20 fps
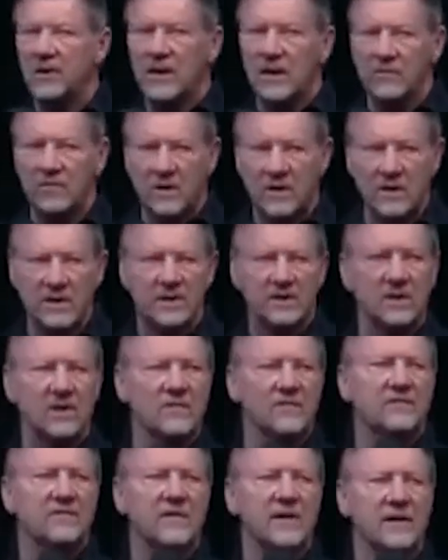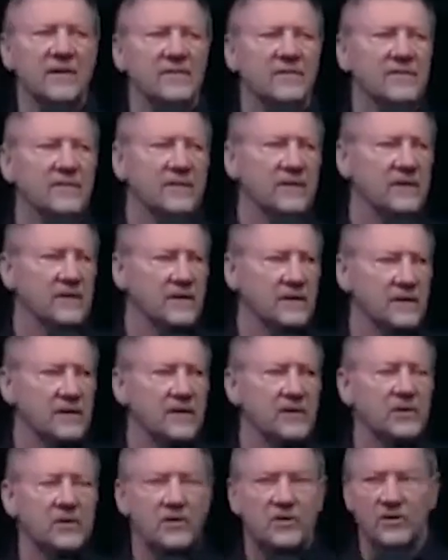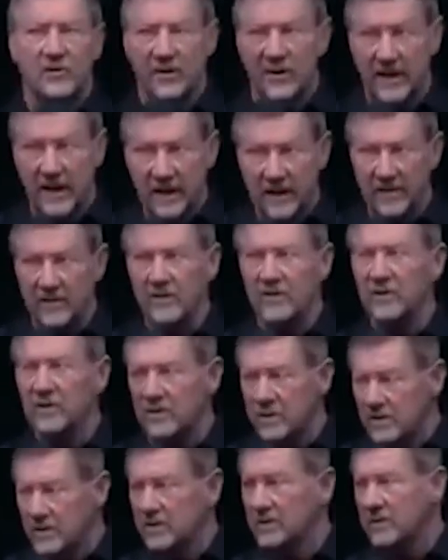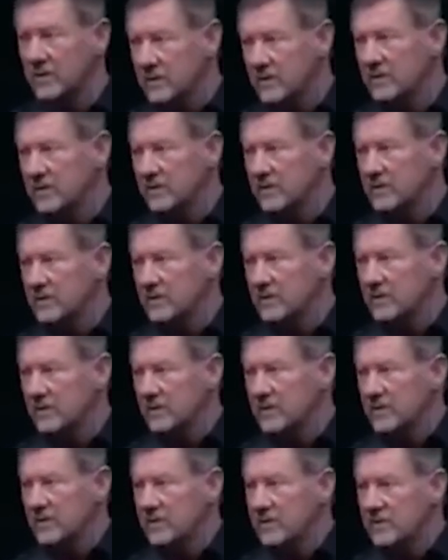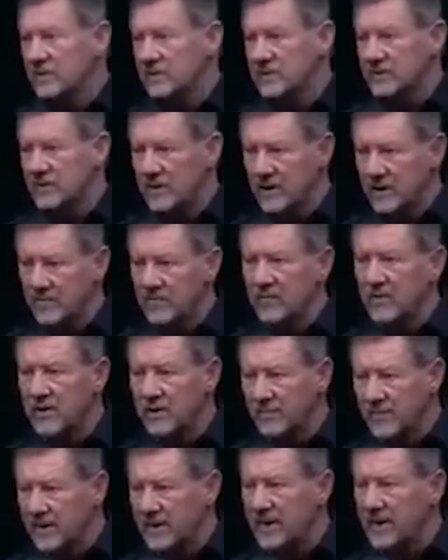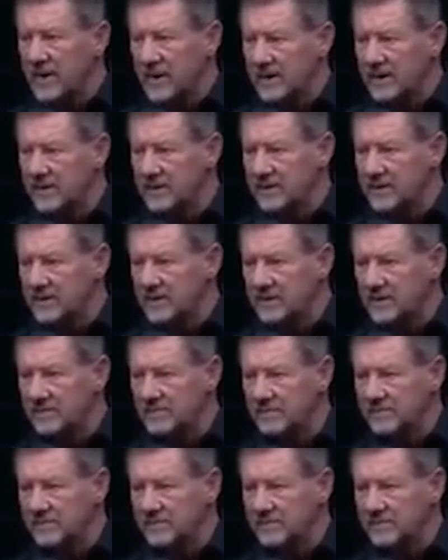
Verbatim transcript: and release our faith together, this hovering begins.